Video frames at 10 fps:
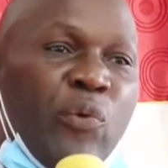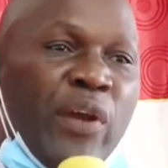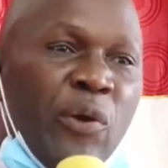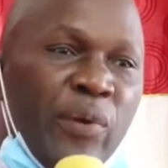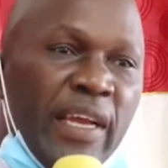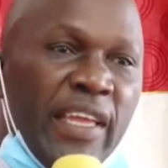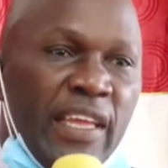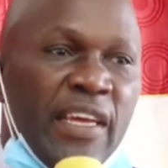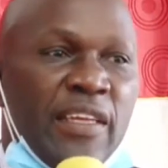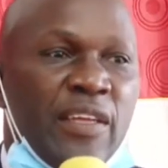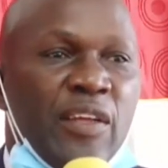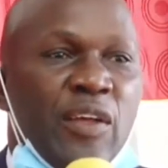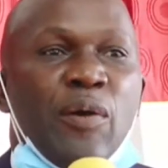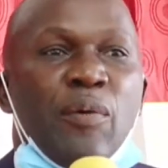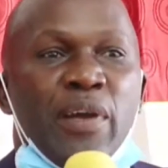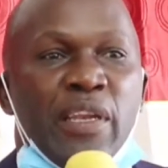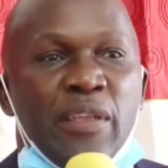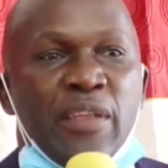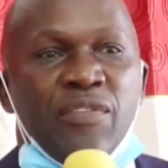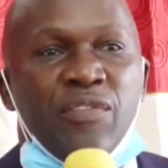where we are here. But
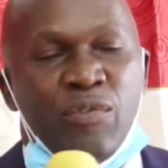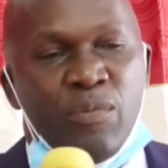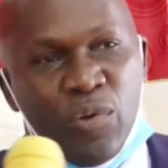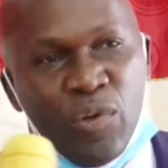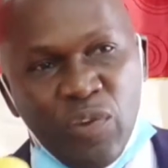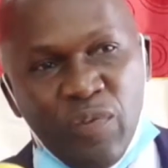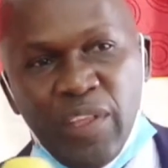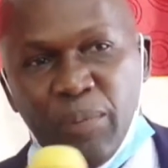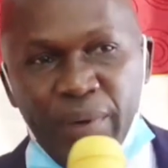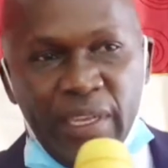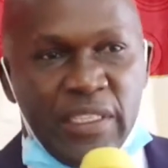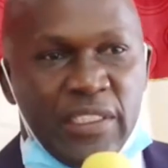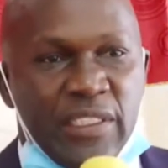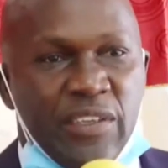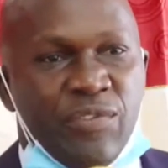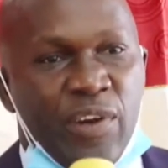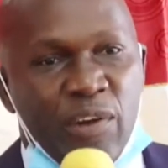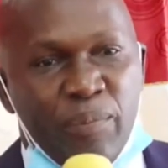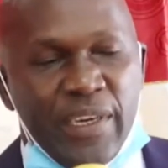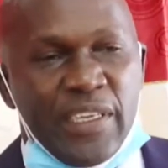because of their prayers for
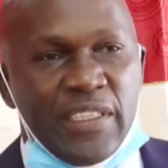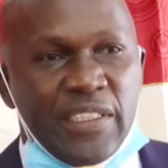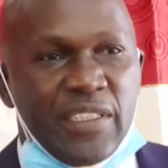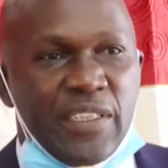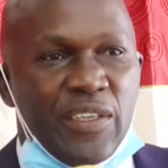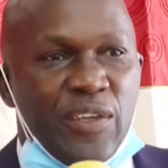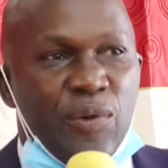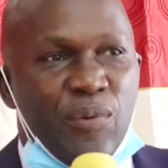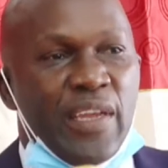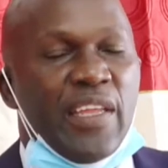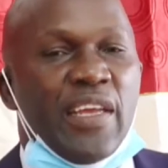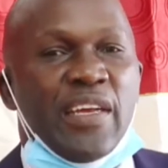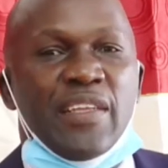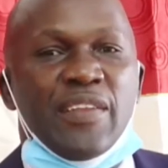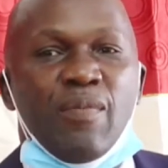our parents, we are here.